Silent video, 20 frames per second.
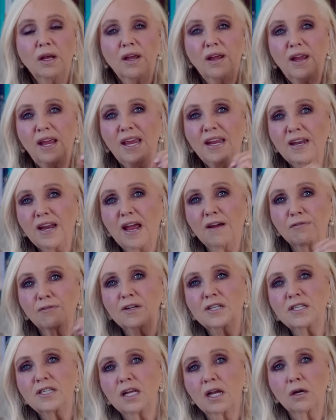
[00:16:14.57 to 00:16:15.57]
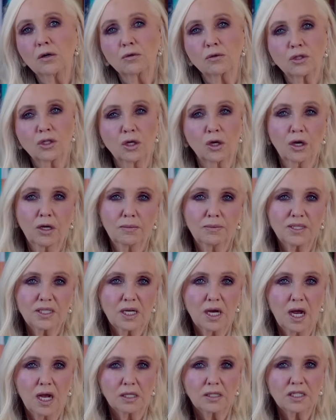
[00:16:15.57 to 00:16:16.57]
in every single
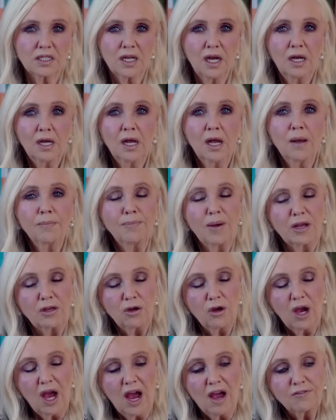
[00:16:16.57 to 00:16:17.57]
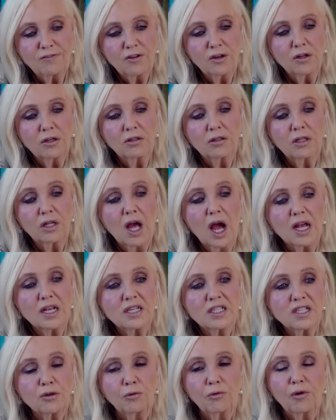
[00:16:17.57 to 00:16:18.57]
circumstance. But you have to
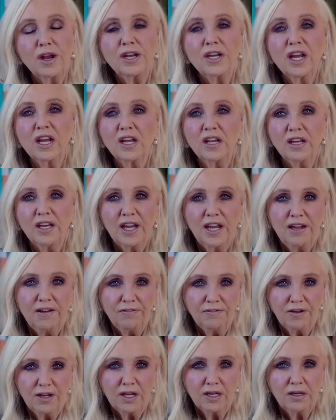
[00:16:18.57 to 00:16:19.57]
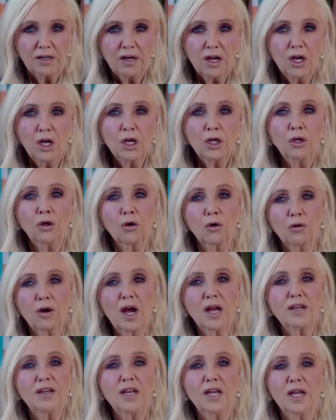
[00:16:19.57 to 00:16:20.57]
surrender and give in your
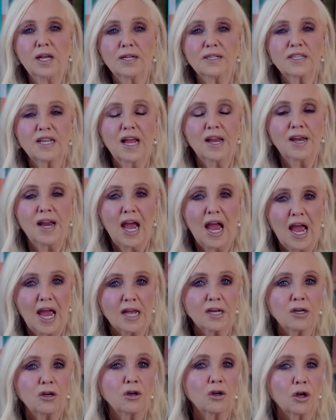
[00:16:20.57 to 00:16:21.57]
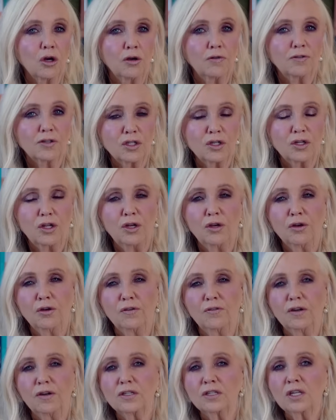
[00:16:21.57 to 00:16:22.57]
ideas and hand it over to the
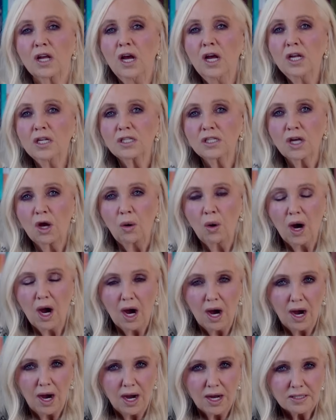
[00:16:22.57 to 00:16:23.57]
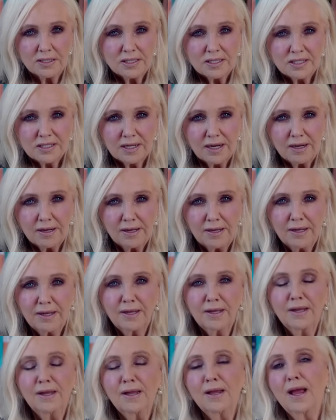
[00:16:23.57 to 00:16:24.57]
universe. So ask,
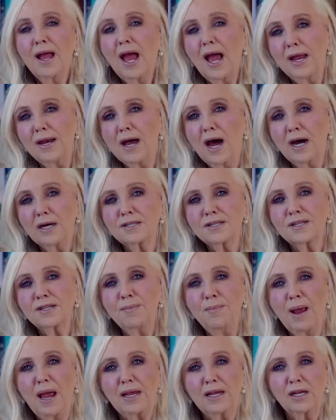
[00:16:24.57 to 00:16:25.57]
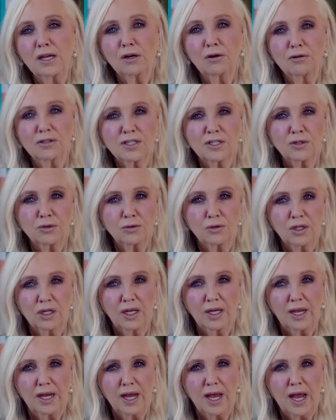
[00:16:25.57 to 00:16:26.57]
and ask to make it crystal
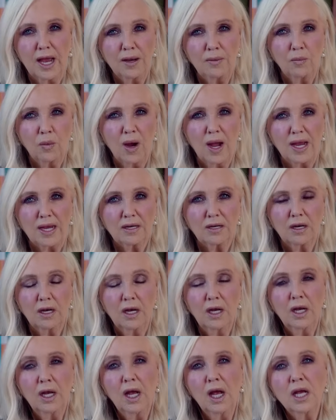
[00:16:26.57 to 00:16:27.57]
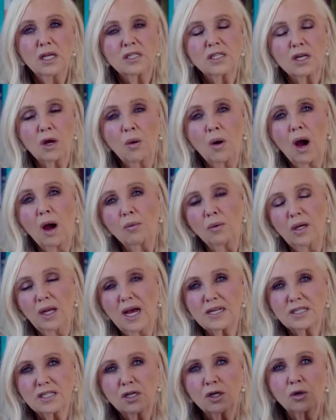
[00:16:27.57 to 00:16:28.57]
clear, and wait. So I will
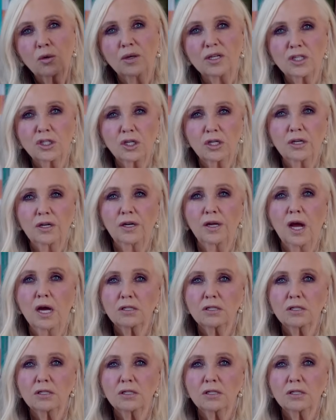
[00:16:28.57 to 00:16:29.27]
ask a question and